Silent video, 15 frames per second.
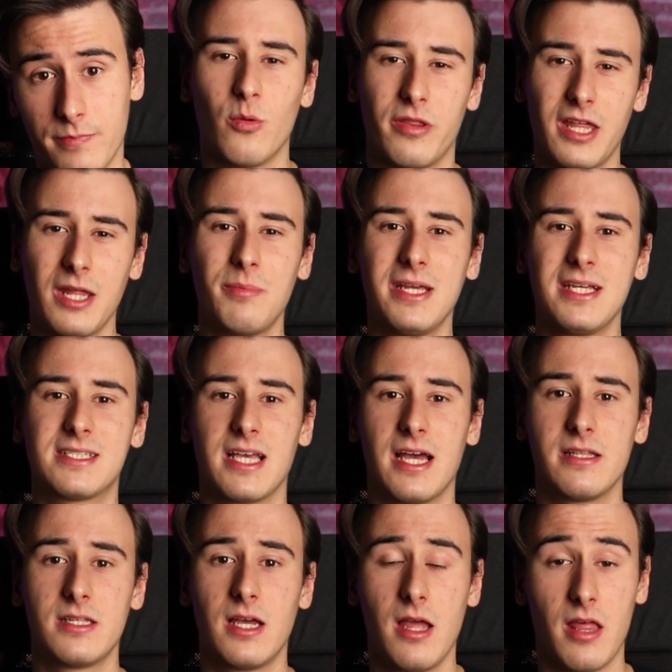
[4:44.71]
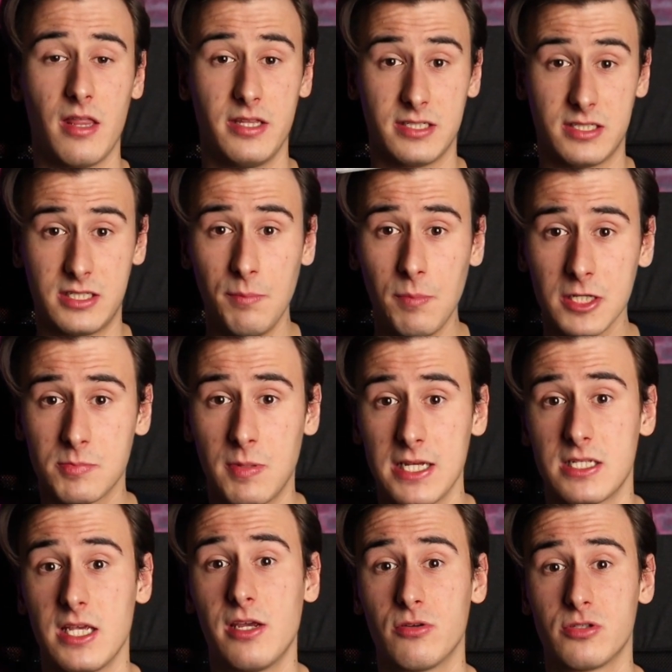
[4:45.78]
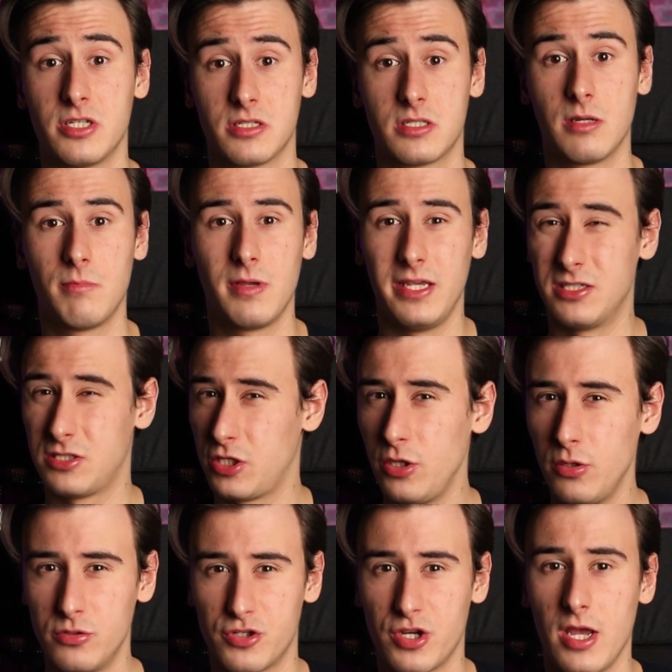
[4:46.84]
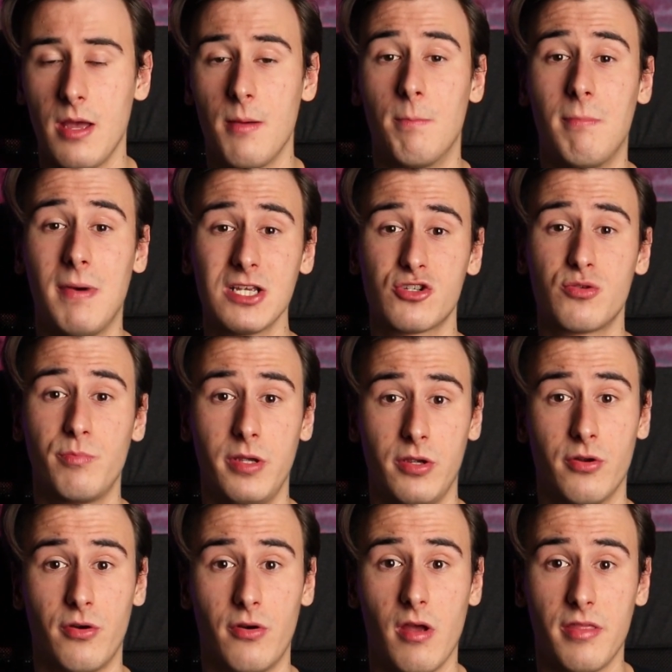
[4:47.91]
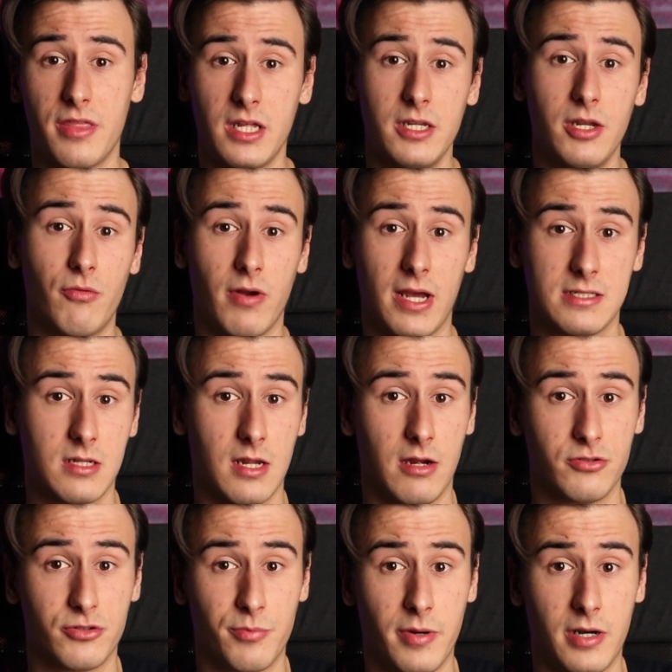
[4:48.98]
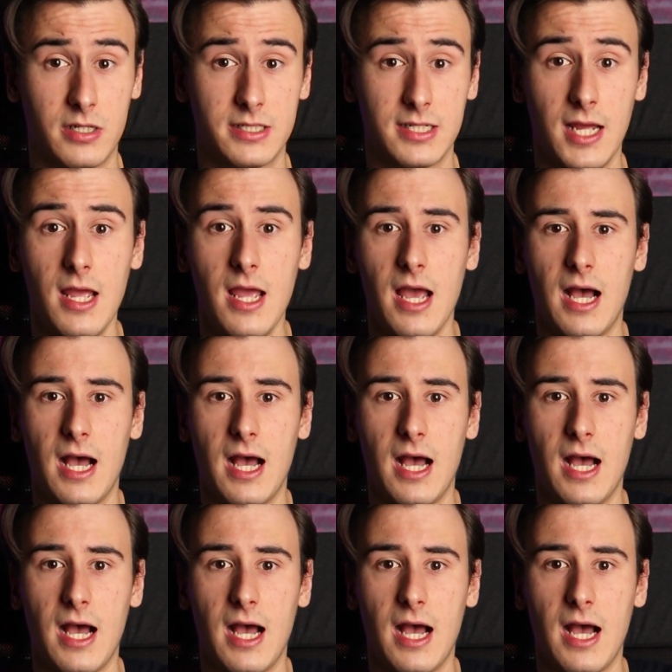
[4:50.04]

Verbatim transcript: With that being said, the C++ ecosystem is huge, much bigger than the Rust counterpart,